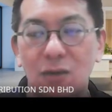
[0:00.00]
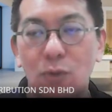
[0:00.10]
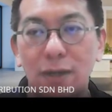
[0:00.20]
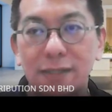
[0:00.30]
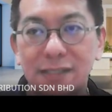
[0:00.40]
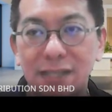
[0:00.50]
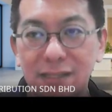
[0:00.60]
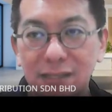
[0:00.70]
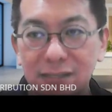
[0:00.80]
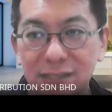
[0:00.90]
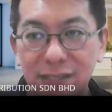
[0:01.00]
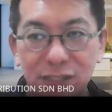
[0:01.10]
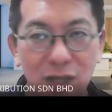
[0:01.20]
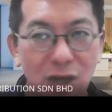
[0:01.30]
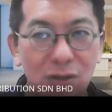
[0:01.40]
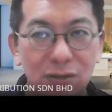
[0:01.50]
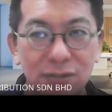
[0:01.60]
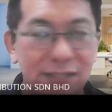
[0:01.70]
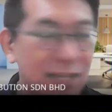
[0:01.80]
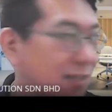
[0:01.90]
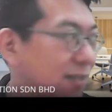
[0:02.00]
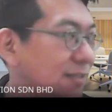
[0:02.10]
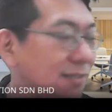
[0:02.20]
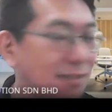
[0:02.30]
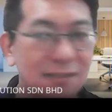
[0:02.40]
One status is called status.